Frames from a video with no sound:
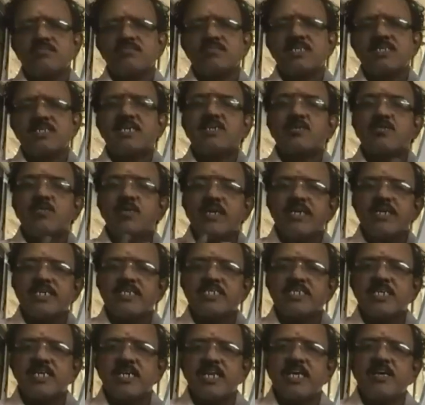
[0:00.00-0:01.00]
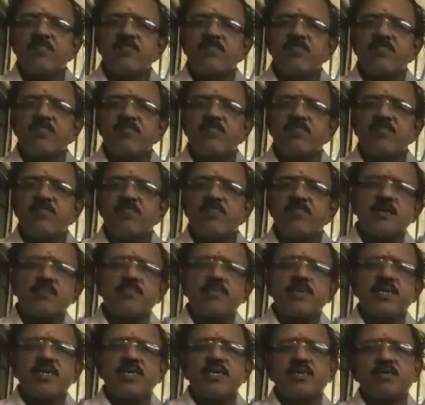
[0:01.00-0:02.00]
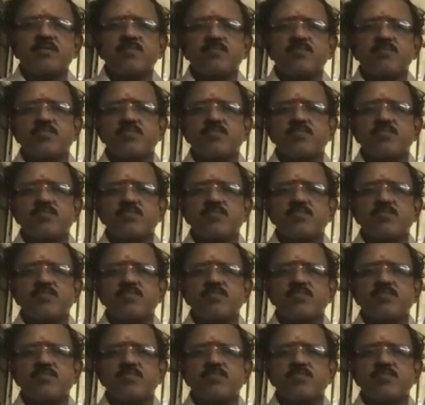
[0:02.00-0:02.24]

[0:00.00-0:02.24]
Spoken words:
that collision, if it is happening,